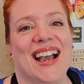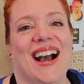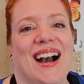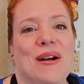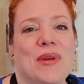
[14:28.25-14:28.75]

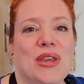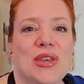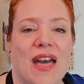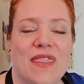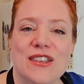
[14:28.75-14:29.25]

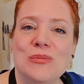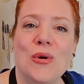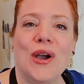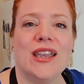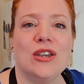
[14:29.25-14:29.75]
at this
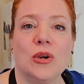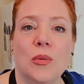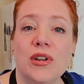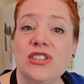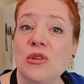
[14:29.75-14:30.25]
point you could
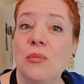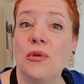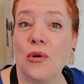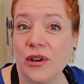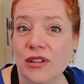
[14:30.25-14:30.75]
put it to
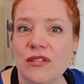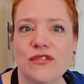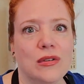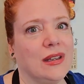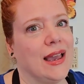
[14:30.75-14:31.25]
broil
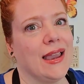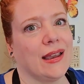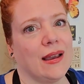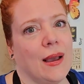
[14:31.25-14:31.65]
for like